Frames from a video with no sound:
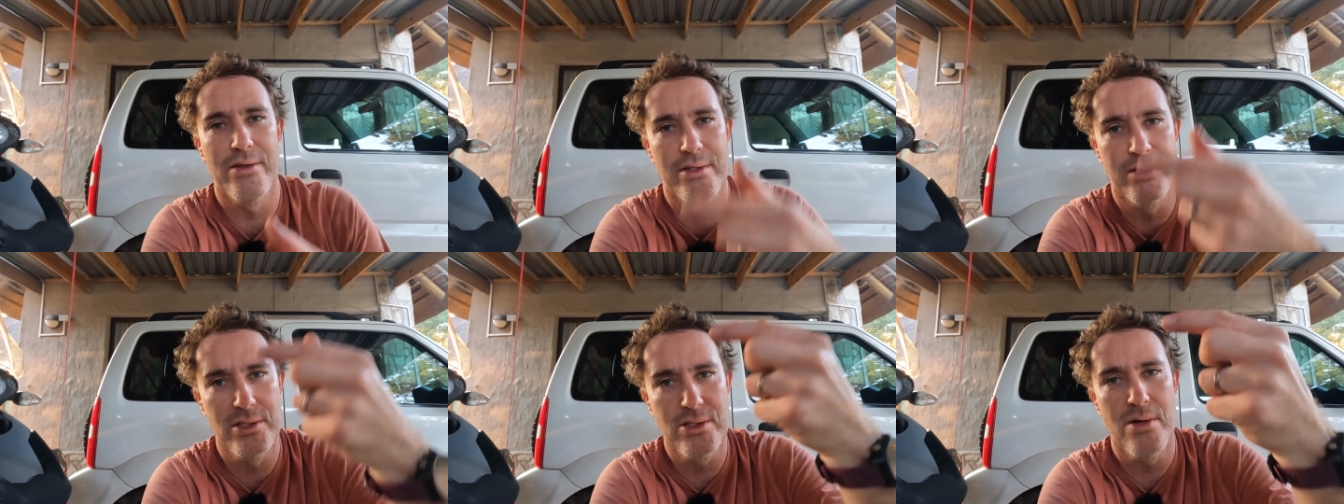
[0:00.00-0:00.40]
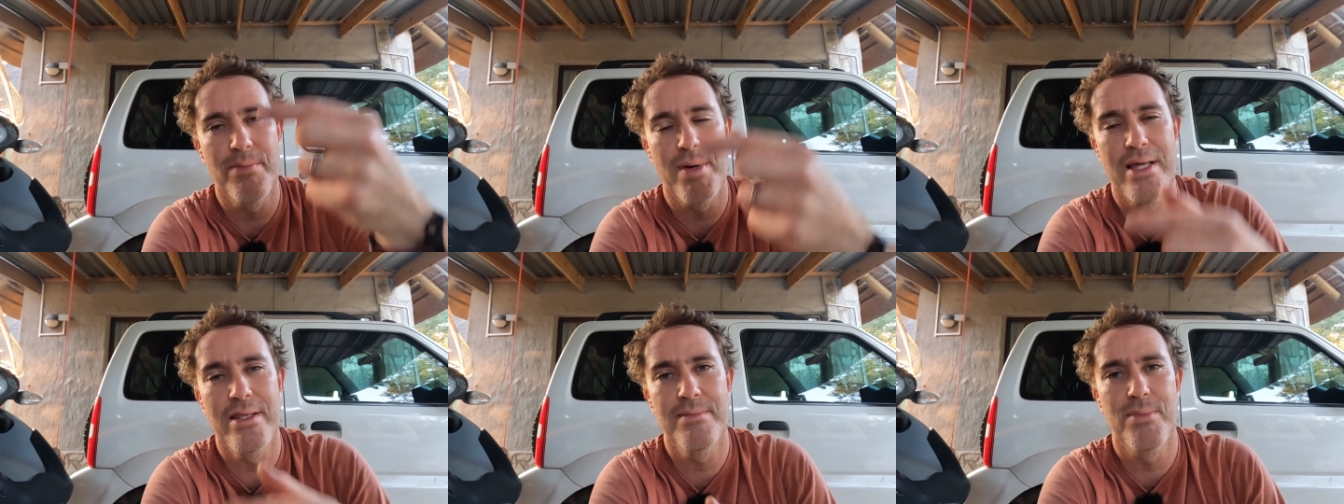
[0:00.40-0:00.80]
on the
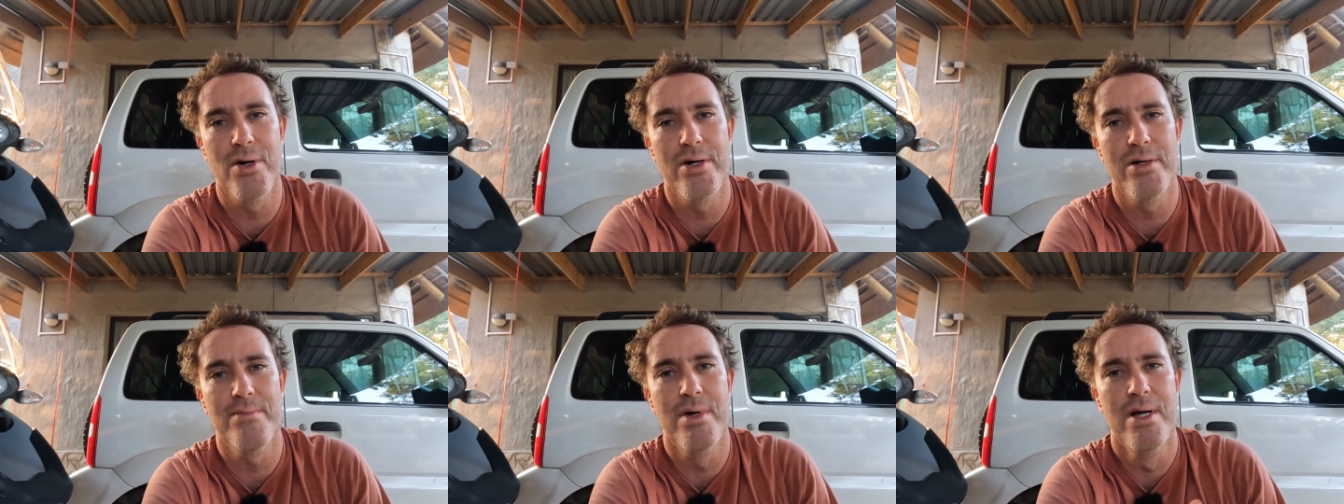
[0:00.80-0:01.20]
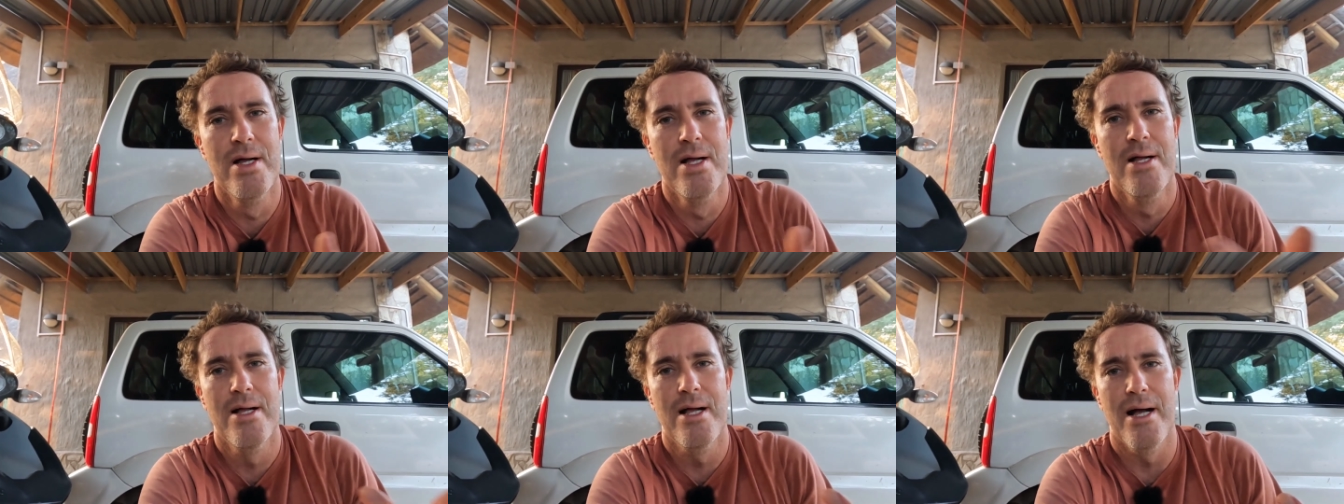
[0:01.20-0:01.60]
top and the bottom.
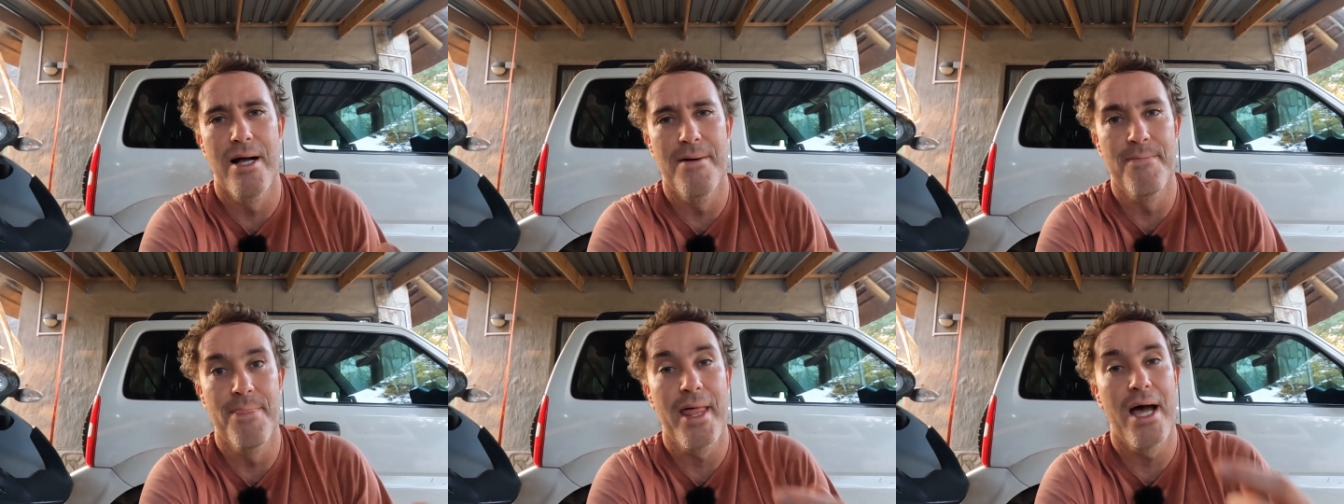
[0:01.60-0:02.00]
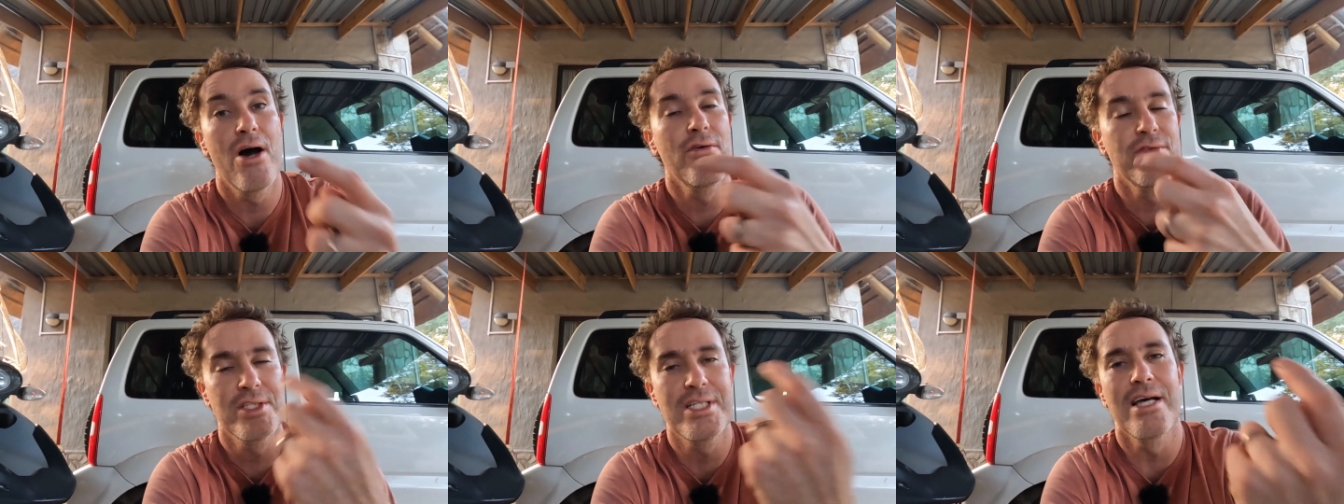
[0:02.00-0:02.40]

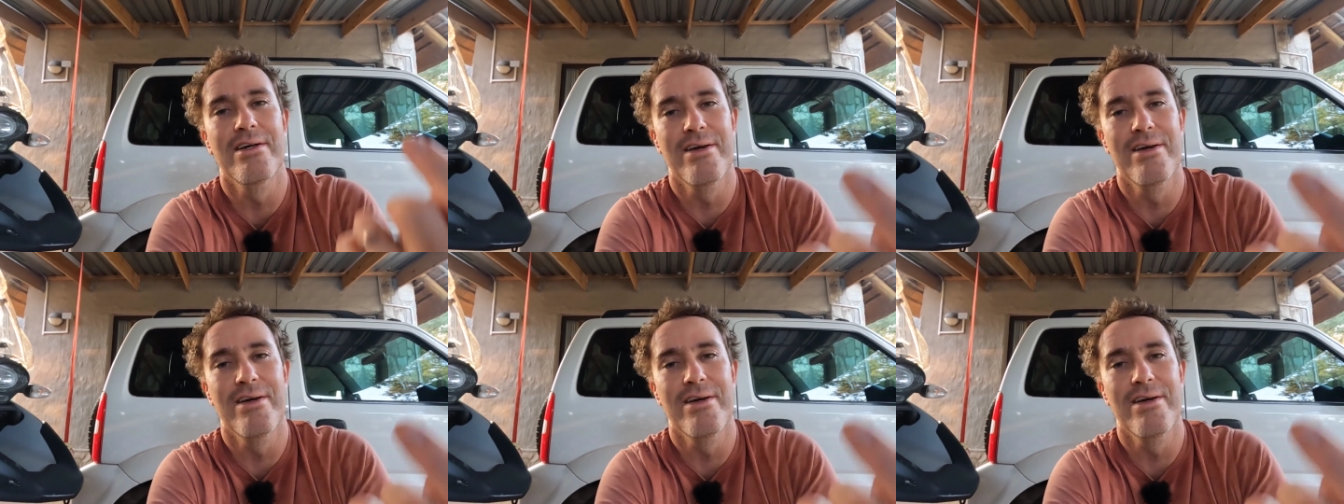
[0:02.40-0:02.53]
Obviously I